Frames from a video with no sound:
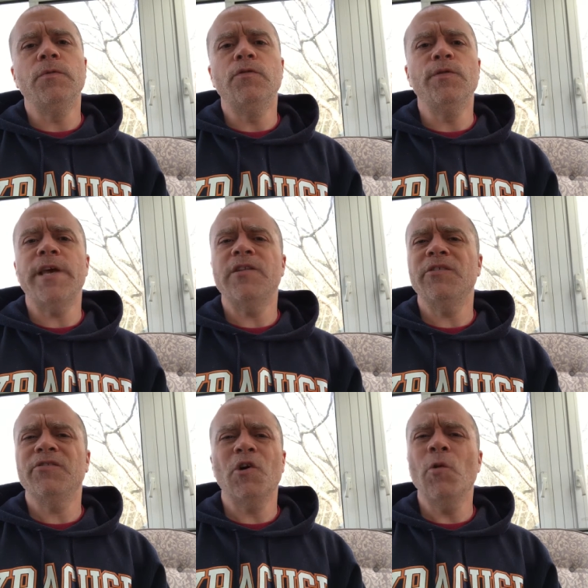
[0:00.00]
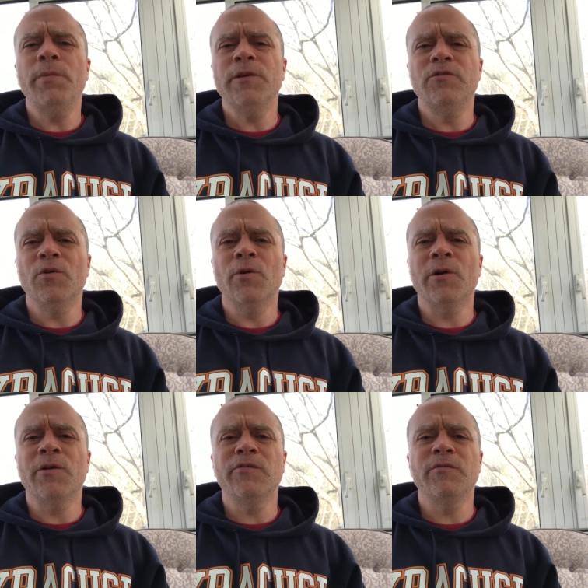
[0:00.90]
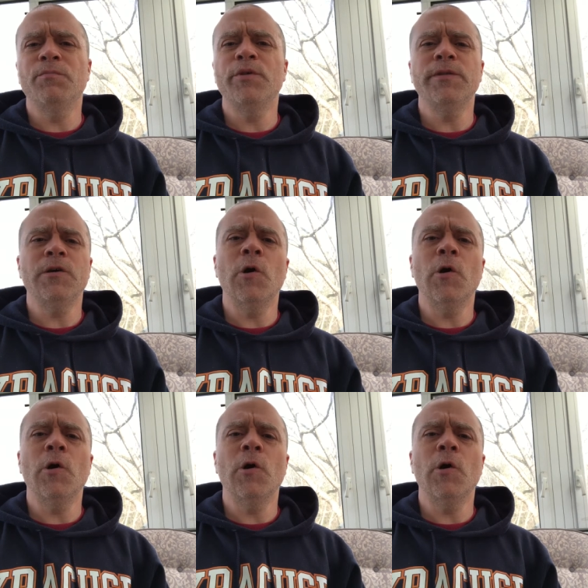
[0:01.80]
Do they just open the doors and put the